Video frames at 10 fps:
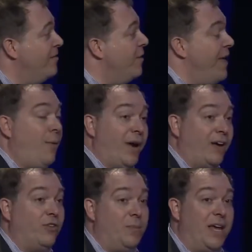And so that would
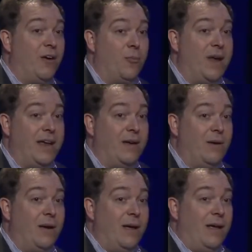actually be intermediate
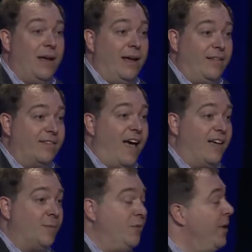in
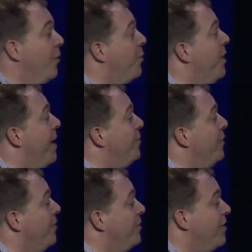size between Earth and
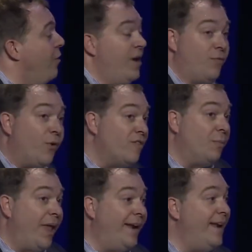Neptune. And so if there is a
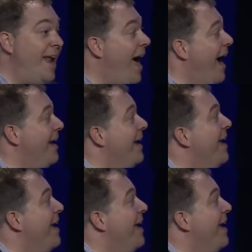Planet 9,